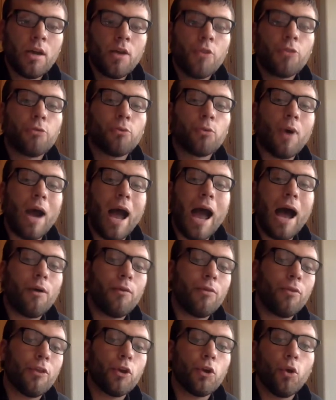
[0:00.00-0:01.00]

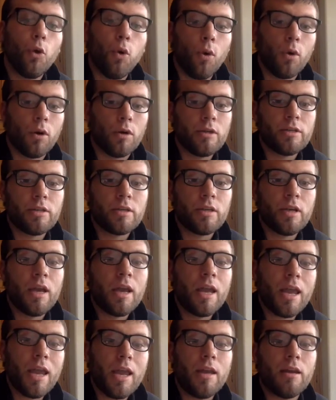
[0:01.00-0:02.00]
throughout the course
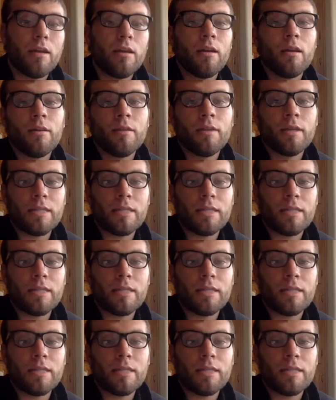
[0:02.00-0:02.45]
in the